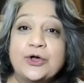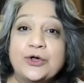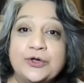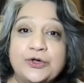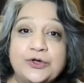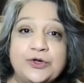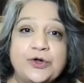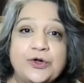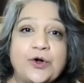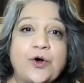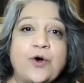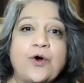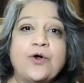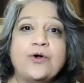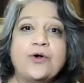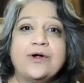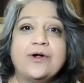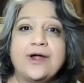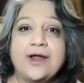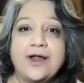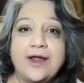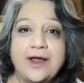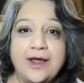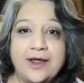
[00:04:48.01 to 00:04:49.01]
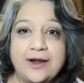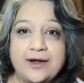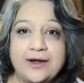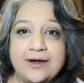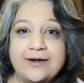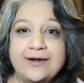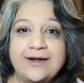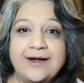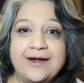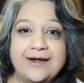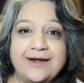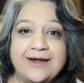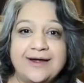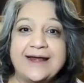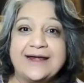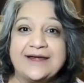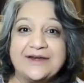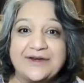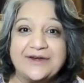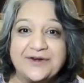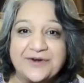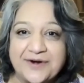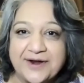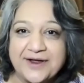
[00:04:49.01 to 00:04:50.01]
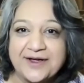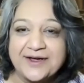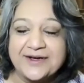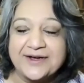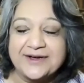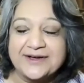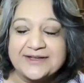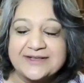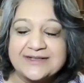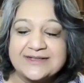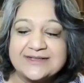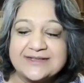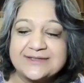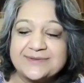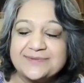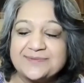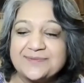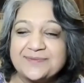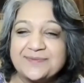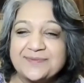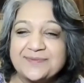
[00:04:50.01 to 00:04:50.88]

your irritating triggers,